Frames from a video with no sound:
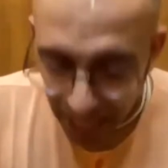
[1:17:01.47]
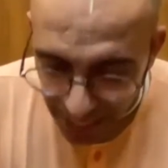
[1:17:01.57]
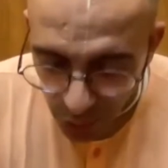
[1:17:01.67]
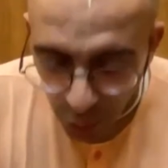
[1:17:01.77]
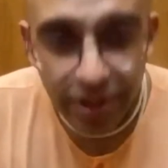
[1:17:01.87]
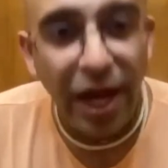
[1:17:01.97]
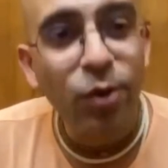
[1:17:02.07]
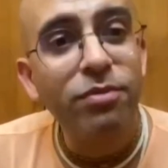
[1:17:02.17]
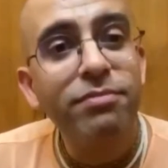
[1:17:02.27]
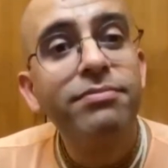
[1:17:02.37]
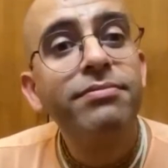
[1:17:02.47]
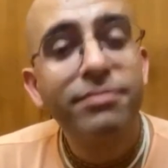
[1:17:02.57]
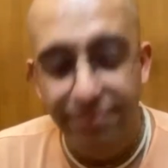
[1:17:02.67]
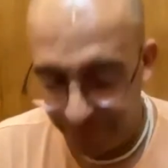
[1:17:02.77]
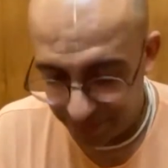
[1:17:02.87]
and note down.
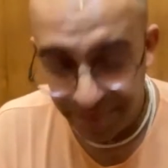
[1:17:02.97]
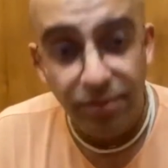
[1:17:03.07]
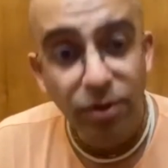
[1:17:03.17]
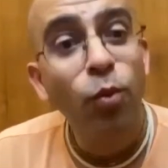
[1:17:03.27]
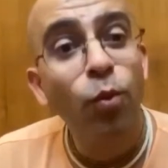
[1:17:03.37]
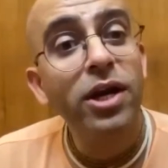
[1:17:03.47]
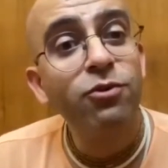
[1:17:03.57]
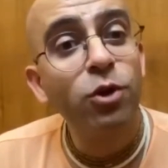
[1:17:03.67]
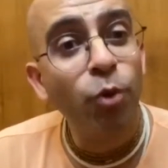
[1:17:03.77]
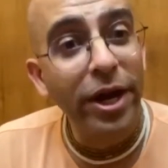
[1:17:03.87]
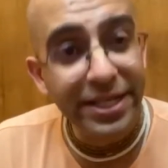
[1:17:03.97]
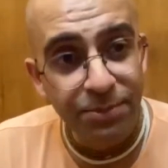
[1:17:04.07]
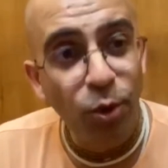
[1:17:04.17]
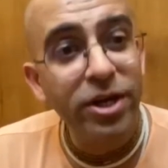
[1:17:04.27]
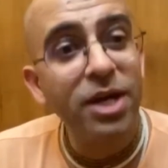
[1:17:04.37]
Wonderful
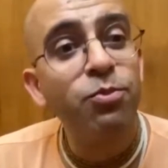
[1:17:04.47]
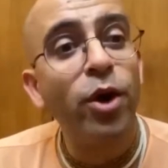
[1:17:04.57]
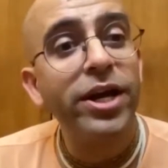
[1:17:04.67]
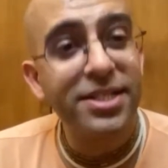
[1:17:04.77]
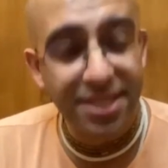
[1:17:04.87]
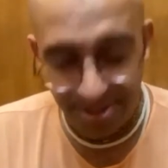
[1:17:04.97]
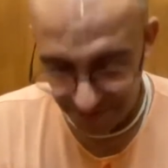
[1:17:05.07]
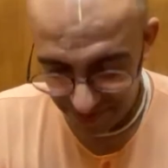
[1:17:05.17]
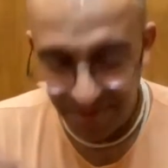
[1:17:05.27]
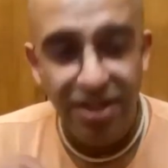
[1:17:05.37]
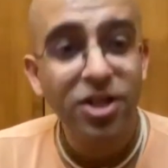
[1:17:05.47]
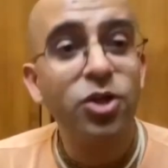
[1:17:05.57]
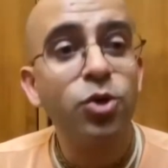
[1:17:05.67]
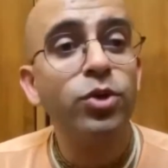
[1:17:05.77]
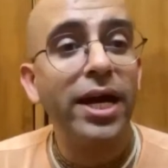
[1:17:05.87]
points, important points.
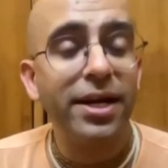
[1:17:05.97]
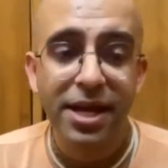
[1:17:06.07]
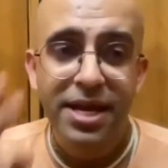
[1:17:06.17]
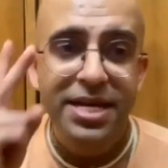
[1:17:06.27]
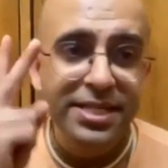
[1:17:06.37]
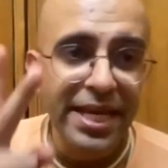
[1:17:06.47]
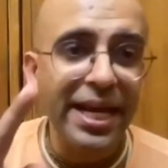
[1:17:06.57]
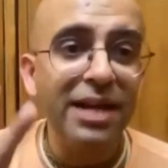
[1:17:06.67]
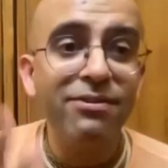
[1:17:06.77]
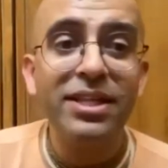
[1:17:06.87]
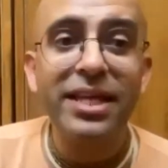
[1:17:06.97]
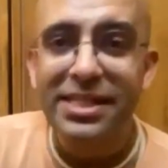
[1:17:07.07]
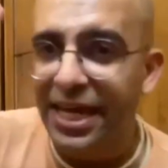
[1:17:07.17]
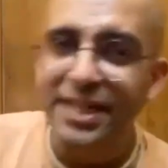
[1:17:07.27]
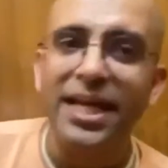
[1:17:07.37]
Do that. Second, when there
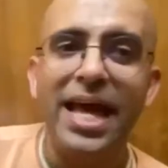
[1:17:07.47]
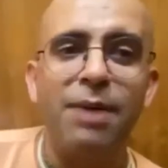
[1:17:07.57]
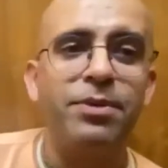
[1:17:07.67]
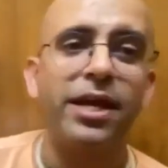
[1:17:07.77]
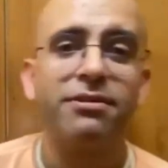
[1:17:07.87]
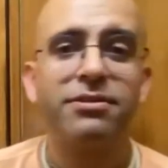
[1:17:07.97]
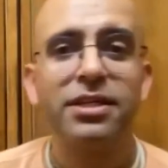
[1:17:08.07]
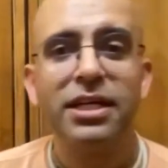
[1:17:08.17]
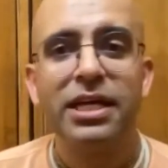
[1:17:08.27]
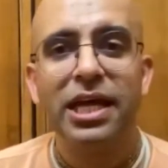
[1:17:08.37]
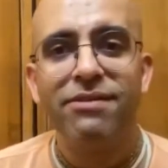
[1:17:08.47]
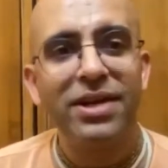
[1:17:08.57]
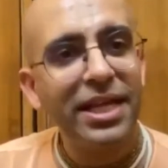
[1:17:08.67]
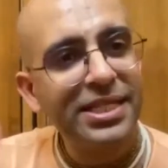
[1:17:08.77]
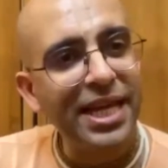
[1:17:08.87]
is kirtan happening.
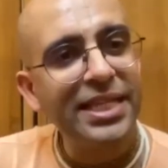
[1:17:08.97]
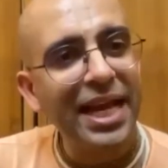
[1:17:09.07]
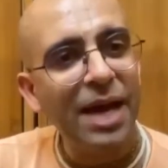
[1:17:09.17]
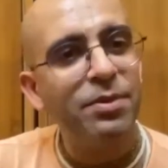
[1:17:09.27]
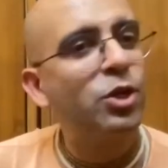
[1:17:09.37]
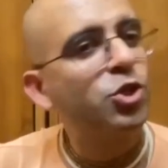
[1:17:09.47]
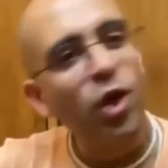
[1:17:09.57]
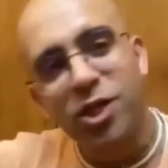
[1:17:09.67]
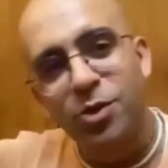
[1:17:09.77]
When there is kirtan happening, you should